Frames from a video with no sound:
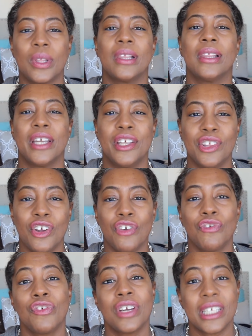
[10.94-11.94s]
with length
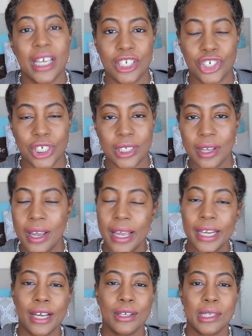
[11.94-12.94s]
retention.
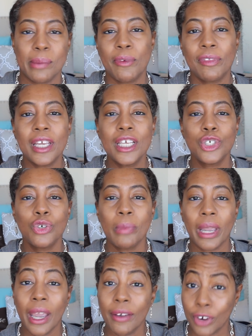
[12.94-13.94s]
Now, some of these you
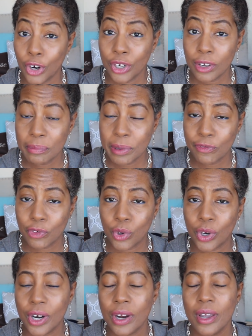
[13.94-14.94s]
may have heard of
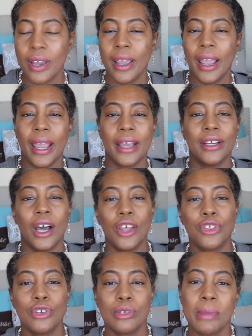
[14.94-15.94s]
before, and
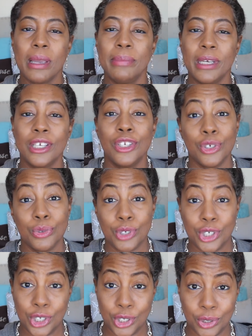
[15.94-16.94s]
others may be new
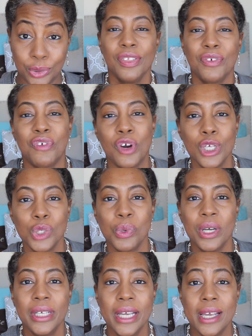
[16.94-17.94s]
to you. The first
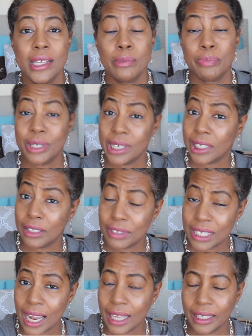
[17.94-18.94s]
one is protective
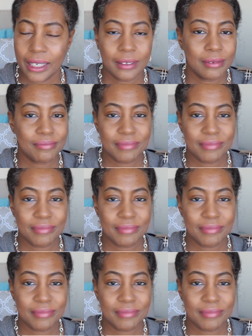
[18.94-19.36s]
styling.